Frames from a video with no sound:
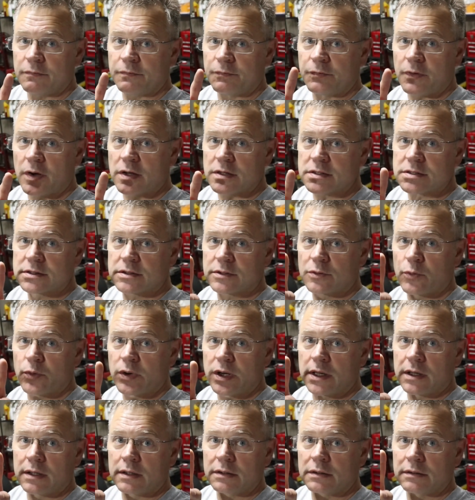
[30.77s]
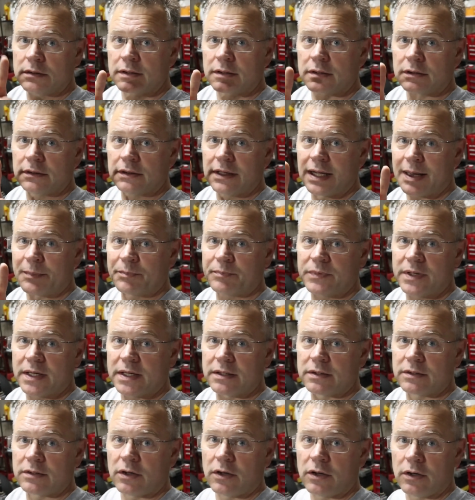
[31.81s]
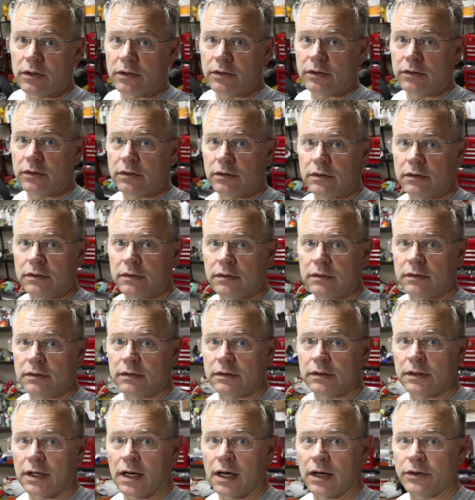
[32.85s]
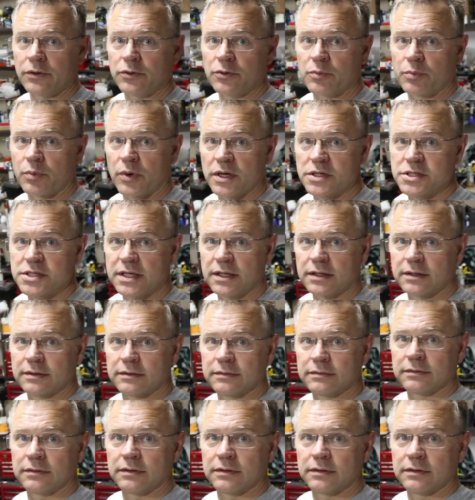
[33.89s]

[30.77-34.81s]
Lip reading: Fast, quick little update on our new project